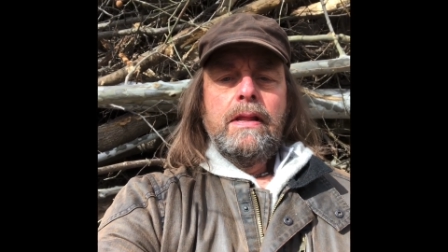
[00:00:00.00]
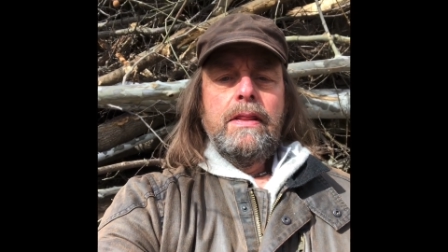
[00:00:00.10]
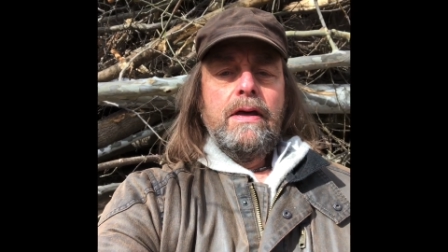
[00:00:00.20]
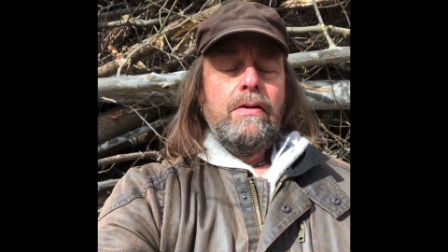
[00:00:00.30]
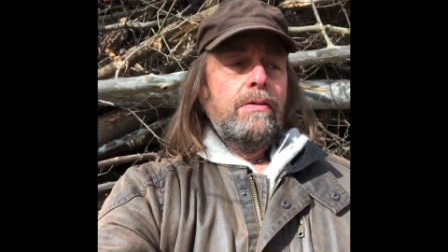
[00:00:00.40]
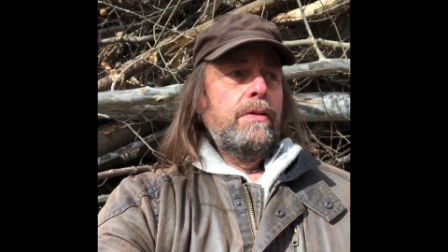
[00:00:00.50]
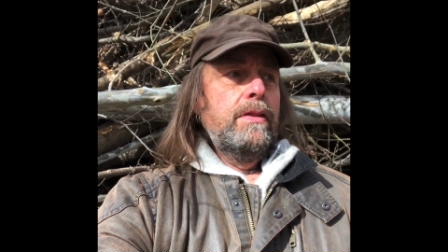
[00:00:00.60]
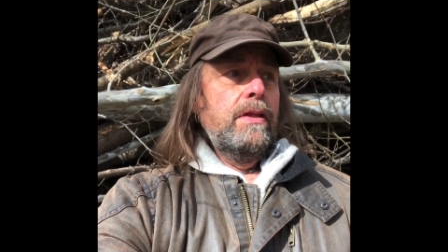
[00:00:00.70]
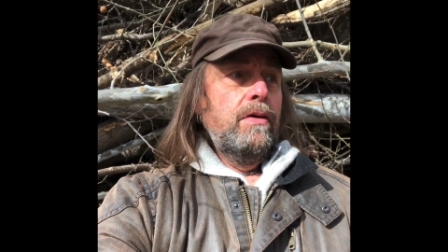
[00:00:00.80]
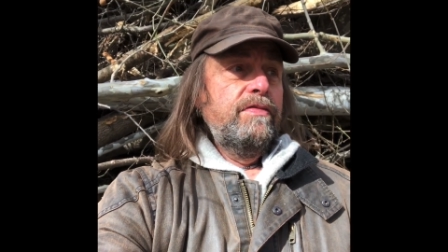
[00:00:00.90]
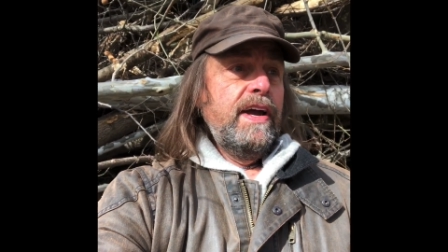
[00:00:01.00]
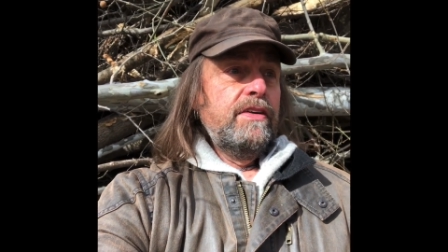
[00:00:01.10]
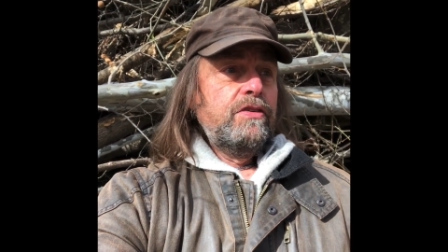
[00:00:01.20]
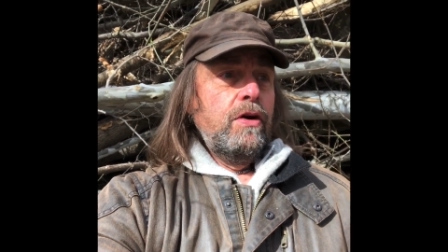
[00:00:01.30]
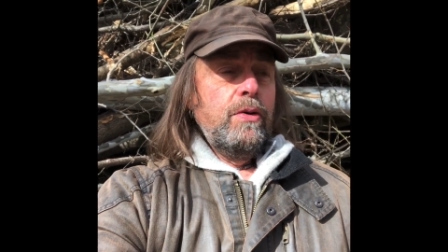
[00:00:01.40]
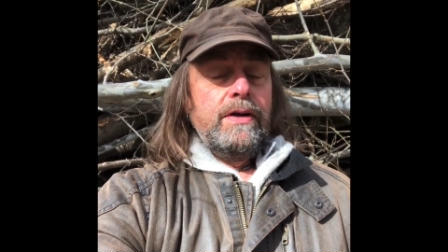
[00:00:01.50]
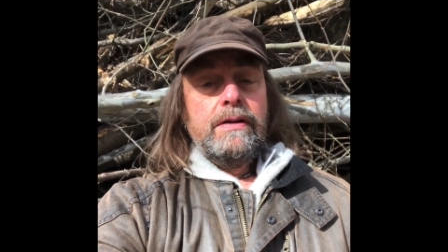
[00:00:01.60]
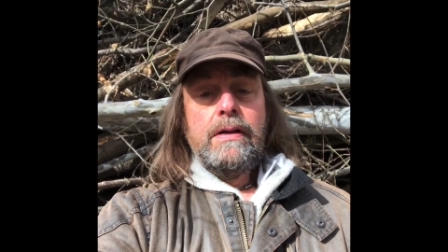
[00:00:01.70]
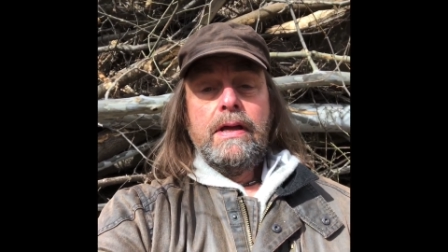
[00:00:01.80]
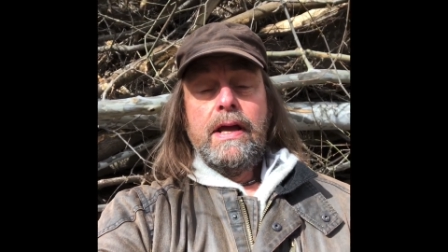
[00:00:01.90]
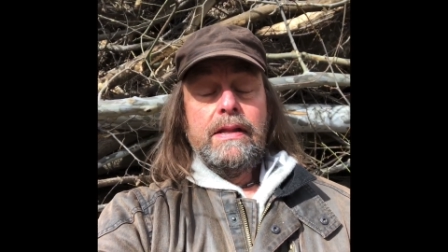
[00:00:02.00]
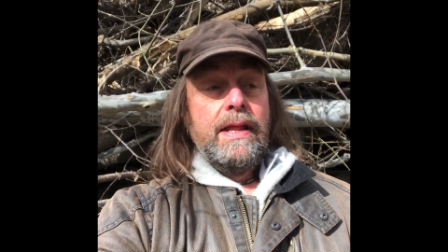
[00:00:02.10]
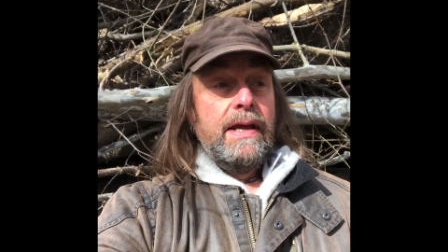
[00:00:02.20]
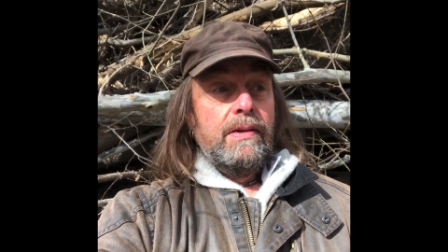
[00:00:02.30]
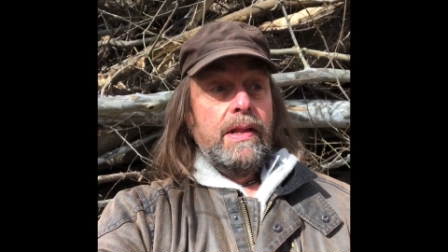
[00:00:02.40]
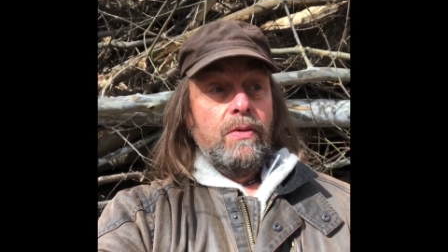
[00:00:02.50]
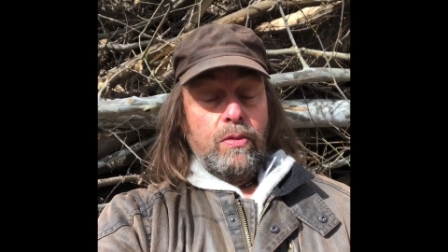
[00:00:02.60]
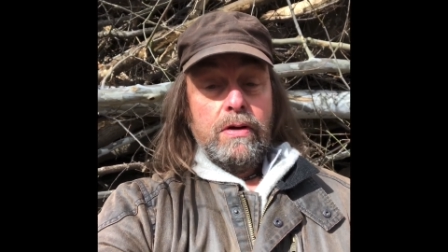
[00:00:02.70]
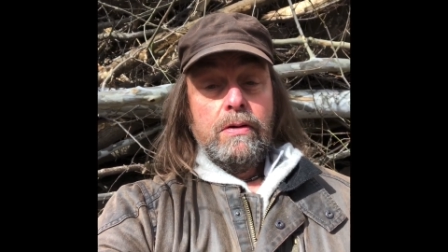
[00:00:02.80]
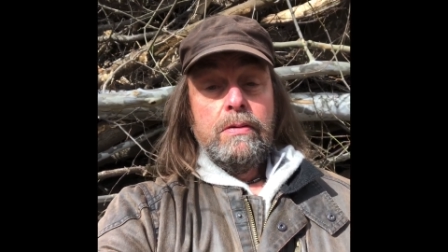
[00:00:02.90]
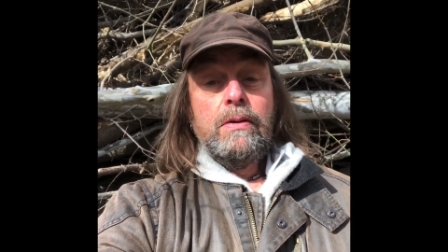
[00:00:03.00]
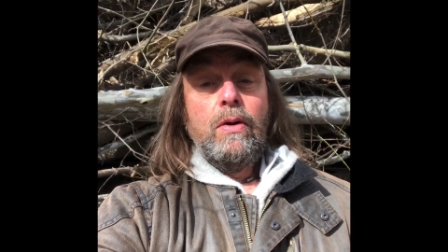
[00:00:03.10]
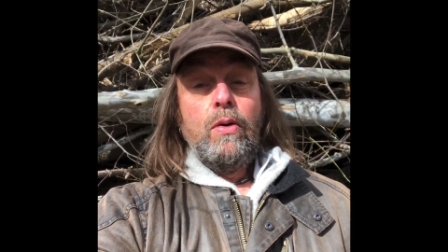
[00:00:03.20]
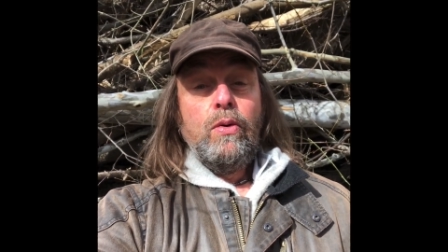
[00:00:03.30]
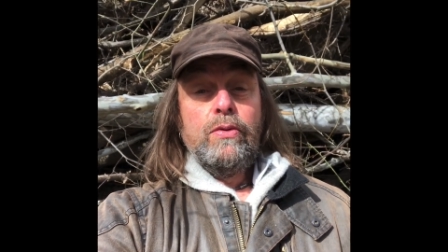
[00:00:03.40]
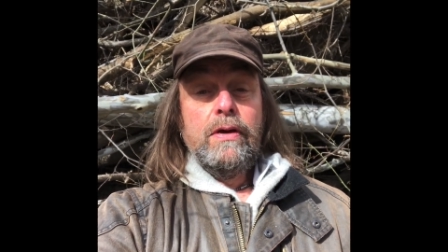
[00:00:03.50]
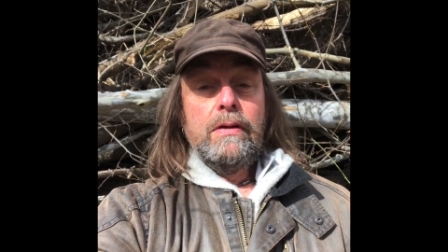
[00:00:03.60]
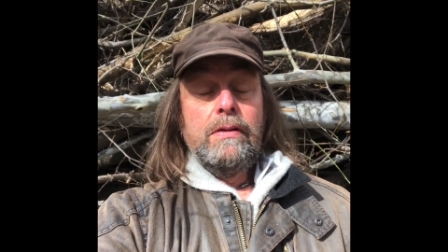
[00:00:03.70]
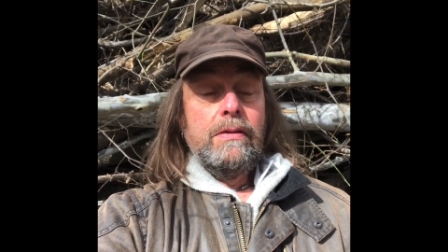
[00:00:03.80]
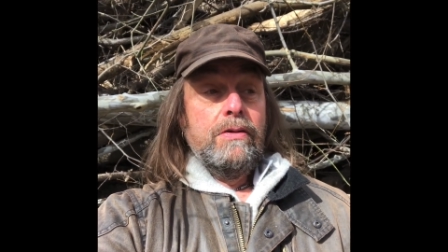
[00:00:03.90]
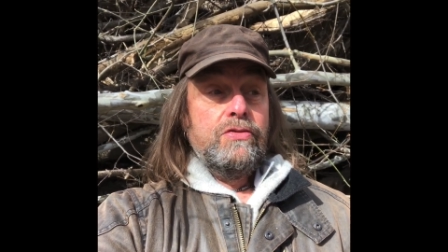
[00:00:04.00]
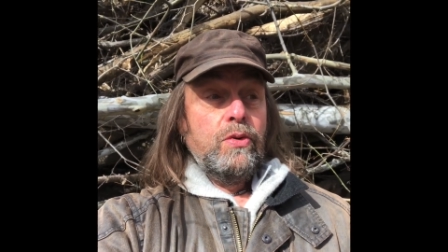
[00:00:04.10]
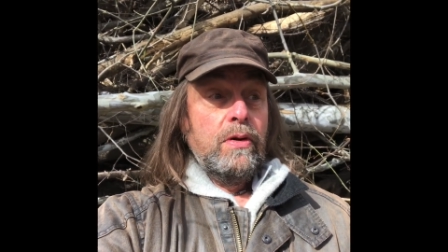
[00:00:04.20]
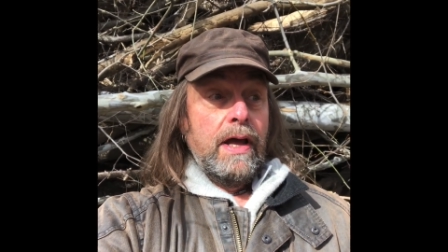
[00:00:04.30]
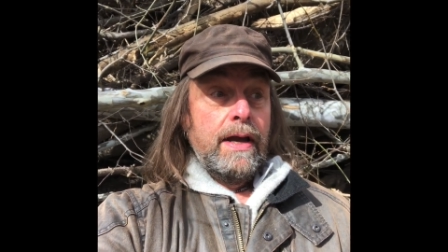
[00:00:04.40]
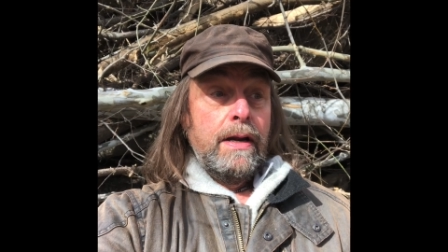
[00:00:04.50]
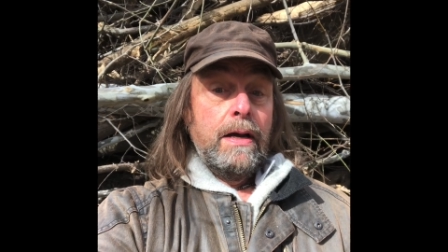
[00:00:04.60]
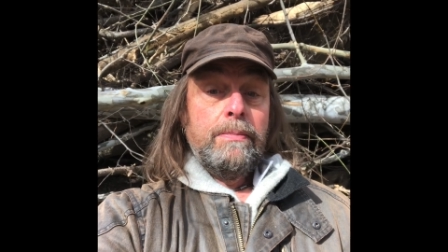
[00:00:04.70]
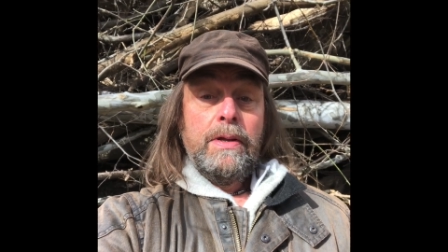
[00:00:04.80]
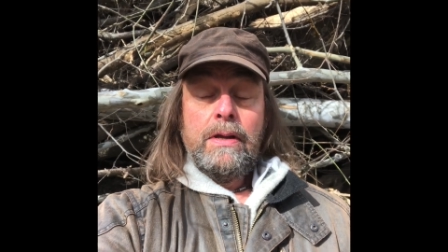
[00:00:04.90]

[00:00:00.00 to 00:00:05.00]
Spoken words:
They're fast growing, and they will hold the shoreline up.